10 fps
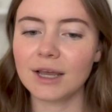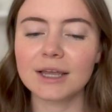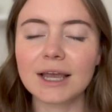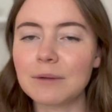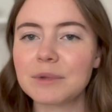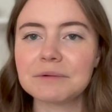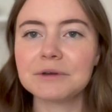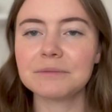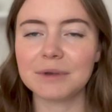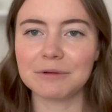yeah,
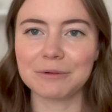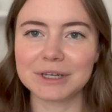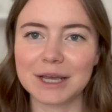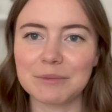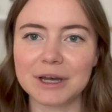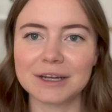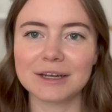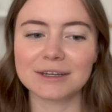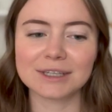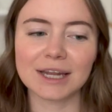maybe, maybe one day, but
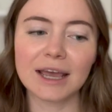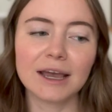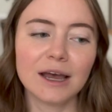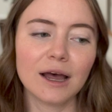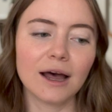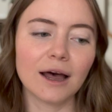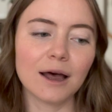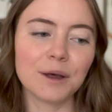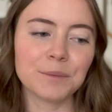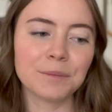not today.
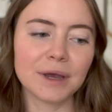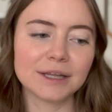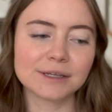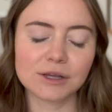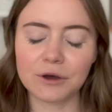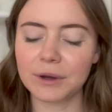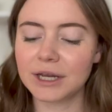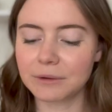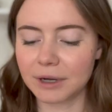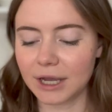Um, and so
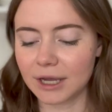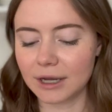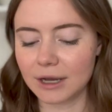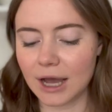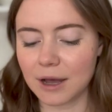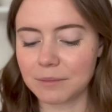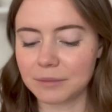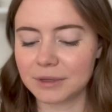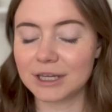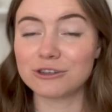anyway,
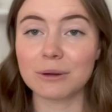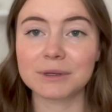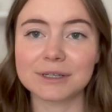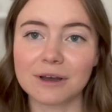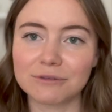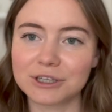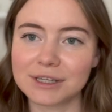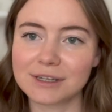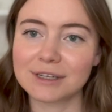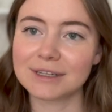um, they dropped this off
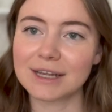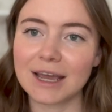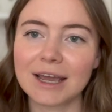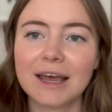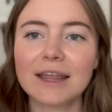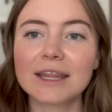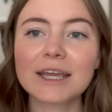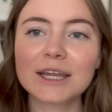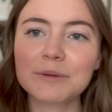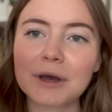just to say,
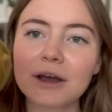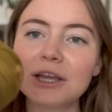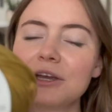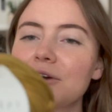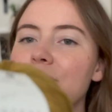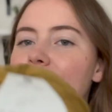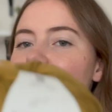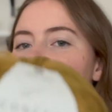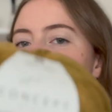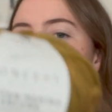thinking about you
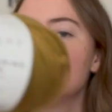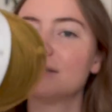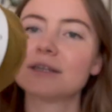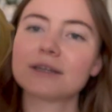and